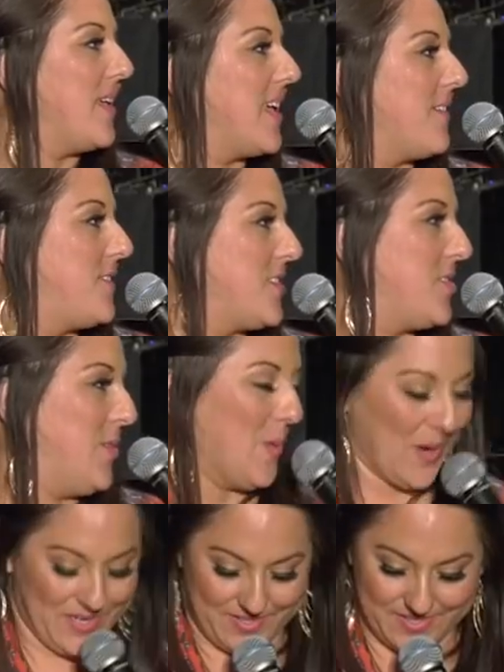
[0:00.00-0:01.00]
and the gift is
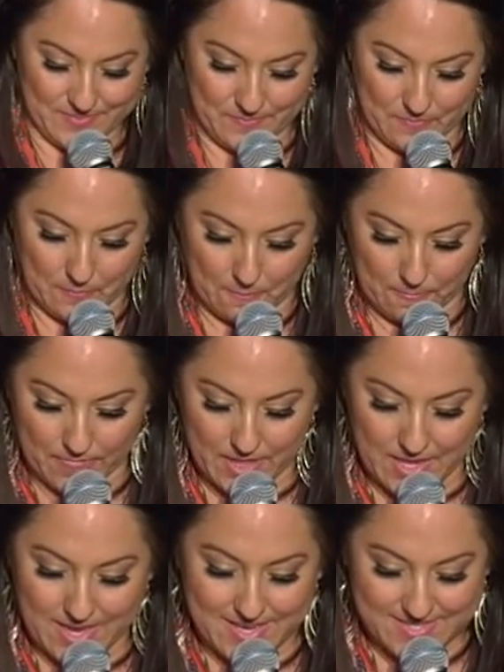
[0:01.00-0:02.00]
yours.
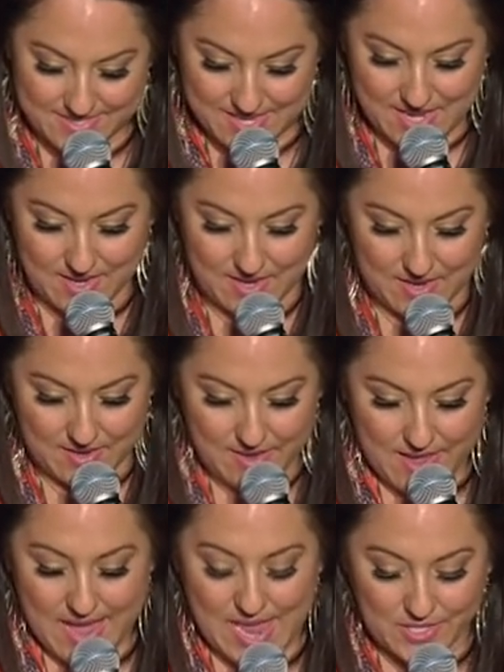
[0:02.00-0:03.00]
Seek,
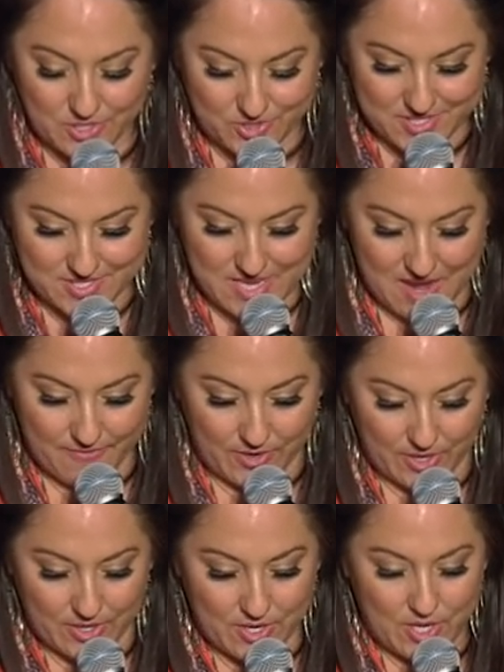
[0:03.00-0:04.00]
and you'll
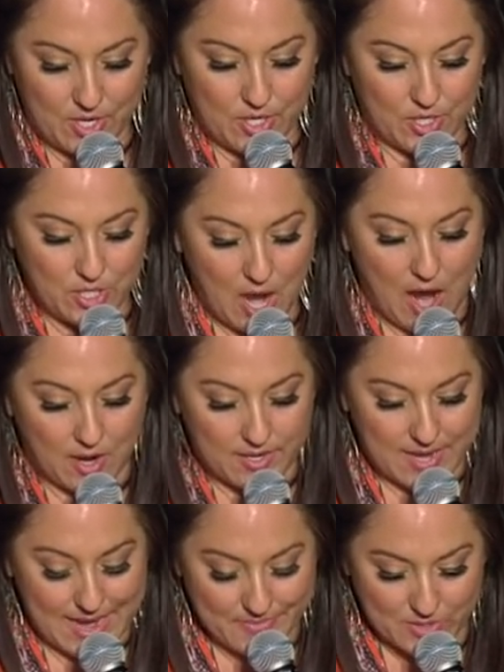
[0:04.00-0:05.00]
discover.
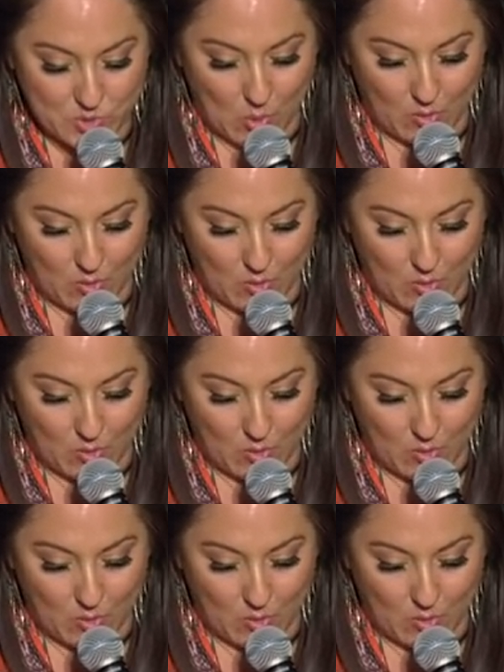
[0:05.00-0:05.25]
Knock, and